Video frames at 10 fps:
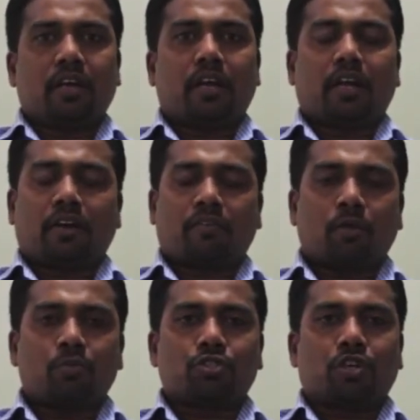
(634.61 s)
and have
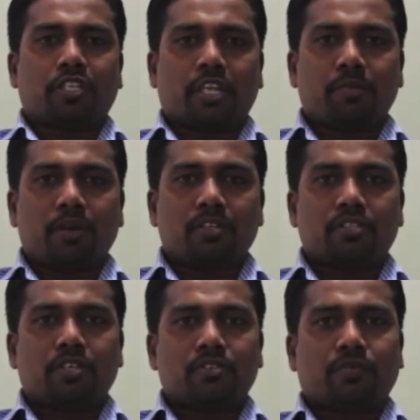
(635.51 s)
almost all 10
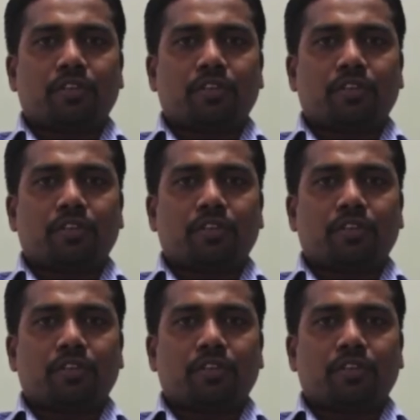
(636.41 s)
plus years of